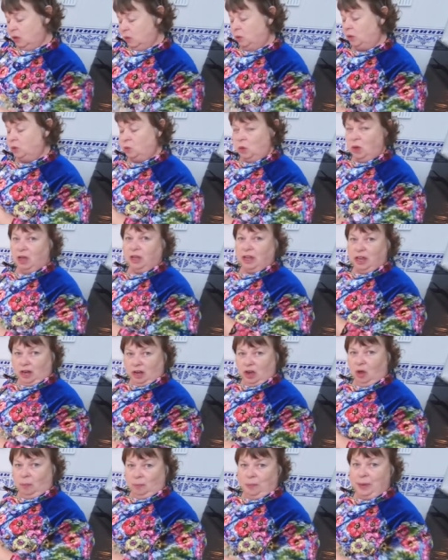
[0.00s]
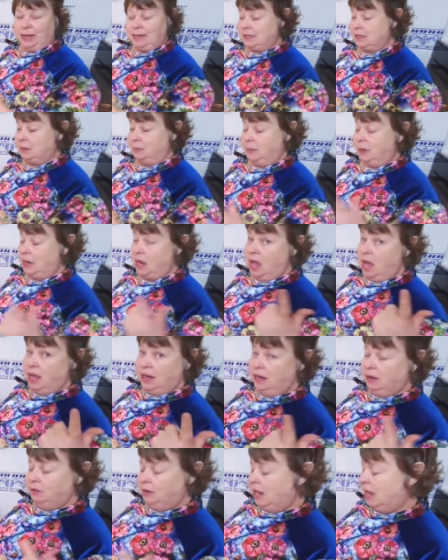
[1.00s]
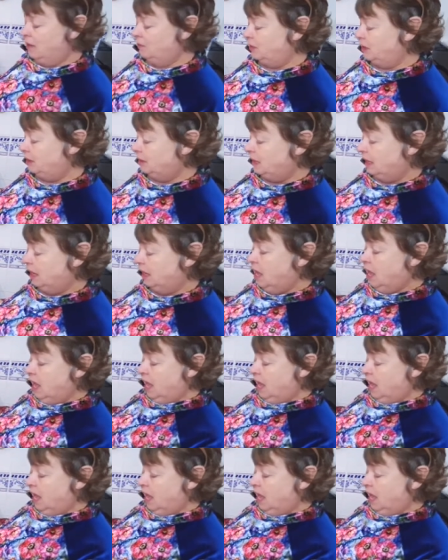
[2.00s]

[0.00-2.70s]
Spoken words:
would work a lot better, but I don't have anything.